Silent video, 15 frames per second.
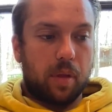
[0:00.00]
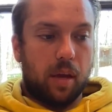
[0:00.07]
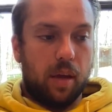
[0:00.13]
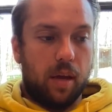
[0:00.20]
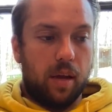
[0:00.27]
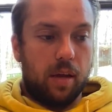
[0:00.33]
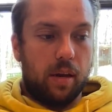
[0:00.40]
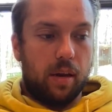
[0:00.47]

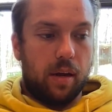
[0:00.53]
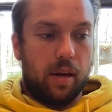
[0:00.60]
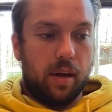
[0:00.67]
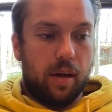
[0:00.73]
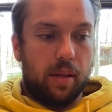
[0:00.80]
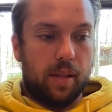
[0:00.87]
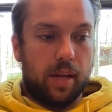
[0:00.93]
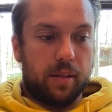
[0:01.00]
and
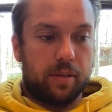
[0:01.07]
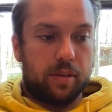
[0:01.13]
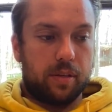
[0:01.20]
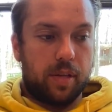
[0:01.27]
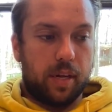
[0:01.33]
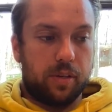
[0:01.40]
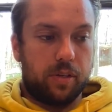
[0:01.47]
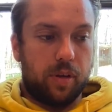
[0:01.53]
uh, that's
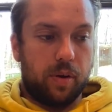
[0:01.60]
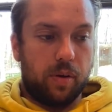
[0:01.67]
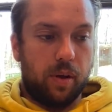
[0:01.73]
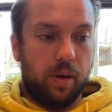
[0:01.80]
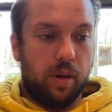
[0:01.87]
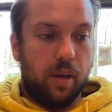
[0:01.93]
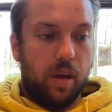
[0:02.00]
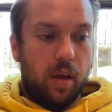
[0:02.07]
that's no
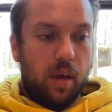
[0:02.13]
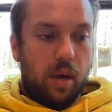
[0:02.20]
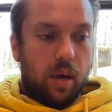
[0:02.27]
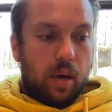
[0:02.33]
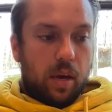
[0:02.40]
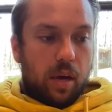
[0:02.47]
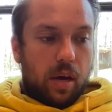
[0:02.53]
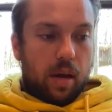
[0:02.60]
good.
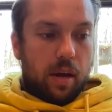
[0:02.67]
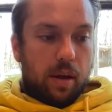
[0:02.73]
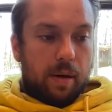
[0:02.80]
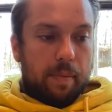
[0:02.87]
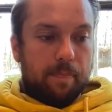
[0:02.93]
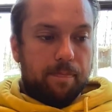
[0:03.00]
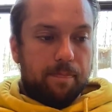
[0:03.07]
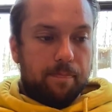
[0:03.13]

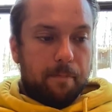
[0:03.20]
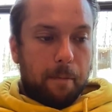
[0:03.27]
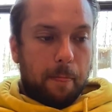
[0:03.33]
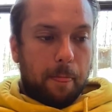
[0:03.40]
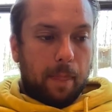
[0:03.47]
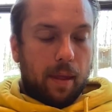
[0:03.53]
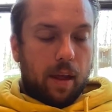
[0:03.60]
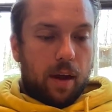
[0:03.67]
Um,
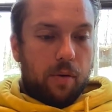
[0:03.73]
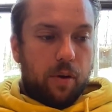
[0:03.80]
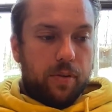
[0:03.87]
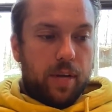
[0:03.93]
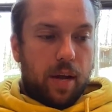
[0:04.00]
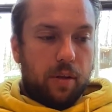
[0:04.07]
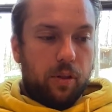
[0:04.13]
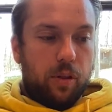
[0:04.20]
I wrote
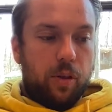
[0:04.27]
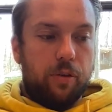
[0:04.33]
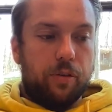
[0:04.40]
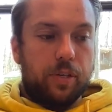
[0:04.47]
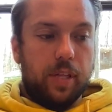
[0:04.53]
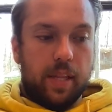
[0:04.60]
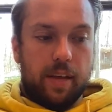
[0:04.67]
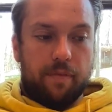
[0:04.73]
down
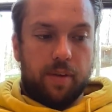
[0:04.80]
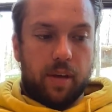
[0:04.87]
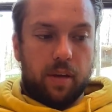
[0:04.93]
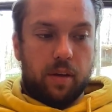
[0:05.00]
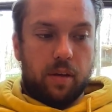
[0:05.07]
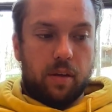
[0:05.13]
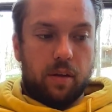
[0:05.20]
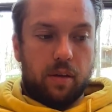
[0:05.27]
loose
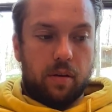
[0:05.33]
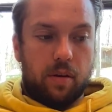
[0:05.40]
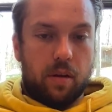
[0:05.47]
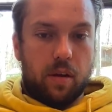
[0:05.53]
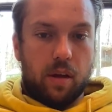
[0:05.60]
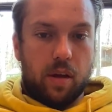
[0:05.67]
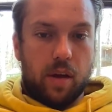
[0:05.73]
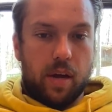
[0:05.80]
living,
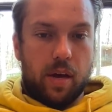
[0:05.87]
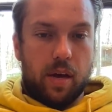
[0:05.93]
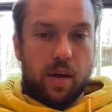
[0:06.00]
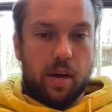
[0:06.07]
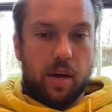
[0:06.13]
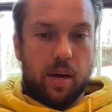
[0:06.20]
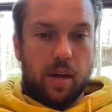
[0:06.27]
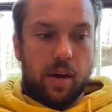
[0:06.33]

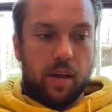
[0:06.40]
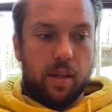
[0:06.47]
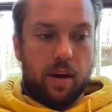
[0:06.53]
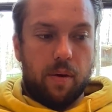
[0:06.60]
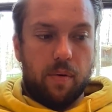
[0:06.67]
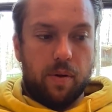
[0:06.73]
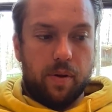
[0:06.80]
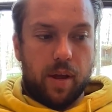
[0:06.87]
uh, and then
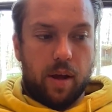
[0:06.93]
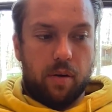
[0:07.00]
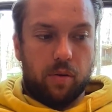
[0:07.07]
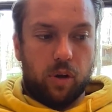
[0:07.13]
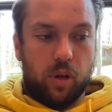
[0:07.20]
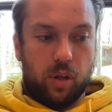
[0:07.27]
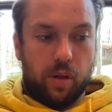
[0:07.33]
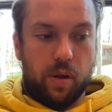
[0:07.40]
I wrote
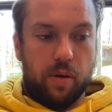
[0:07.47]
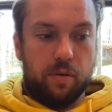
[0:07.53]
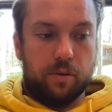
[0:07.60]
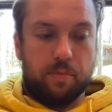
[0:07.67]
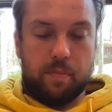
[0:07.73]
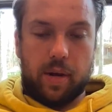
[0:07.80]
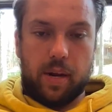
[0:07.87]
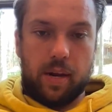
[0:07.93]
down
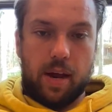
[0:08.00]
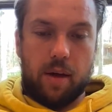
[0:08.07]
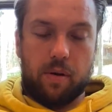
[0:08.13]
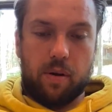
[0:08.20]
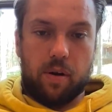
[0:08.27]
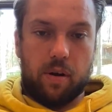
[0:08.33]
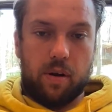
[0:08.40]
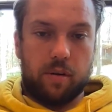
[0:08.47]
clothes, money, and
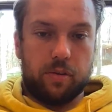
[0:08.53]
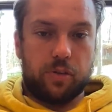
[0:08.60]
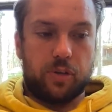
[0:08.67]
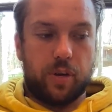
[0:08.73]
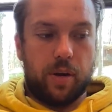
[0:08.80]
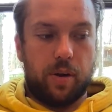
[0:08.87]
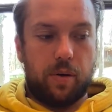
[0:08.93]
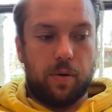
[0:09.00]
alcohol.
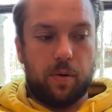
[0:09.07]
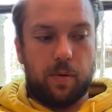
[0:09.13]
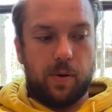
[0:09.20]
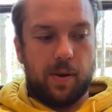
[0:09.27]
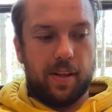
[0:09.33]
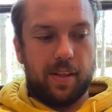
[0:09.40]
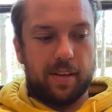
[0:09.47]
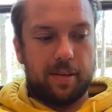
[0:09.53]

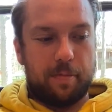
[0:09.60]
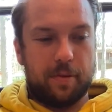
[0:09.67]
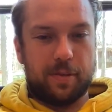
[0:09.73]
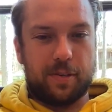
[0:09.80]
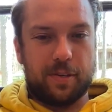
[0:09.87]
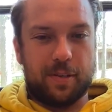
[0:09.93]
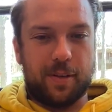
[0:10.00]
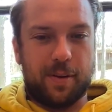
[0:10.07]
So some of
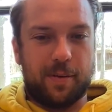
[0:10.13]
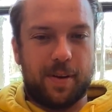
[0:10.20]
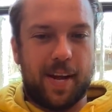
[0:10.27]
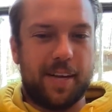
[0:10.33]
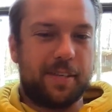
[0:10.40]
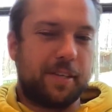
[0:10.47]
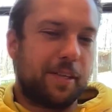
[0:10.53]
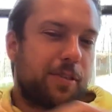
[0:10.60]
this is a little
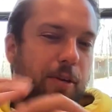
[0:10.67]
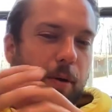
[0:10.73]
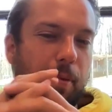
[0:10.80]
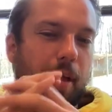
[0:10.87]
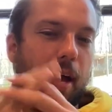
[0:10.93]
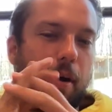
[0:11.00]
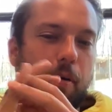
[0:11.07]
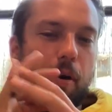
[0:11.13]
dicey. Let's start
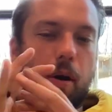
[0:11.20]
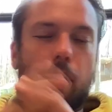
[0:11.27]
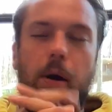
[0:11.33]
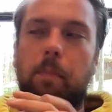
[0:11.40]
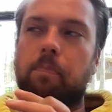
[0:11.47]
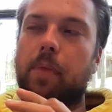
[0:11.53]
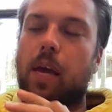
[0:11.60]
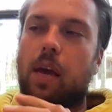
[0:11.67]
with
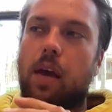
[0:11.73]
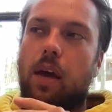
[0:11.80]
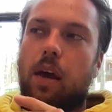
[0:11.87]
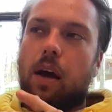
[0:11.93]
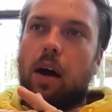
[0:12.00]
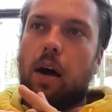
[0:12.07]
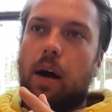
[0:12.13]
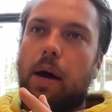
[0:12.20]
alcohol.
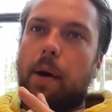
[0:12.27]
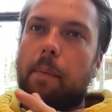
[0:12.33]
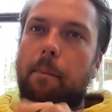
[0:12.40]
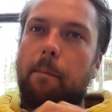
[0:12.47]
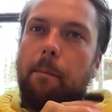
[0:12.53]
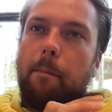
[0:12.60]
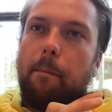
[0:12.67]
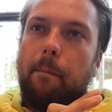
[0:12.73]

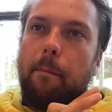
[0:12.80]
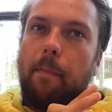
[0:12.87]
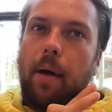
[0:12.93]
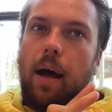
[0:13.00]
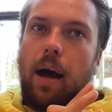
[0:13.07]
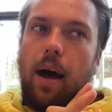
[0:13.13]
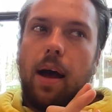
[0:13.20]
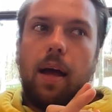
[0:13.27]
Um,
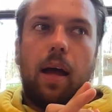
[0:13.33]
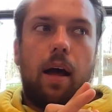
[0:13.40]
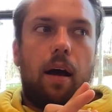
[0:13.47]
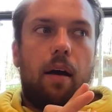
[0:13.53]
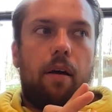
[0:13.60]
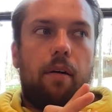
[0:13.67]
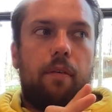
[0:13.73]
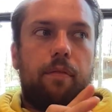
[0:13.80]
I
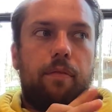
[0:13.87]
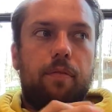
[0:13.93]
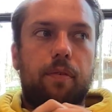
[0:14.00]
have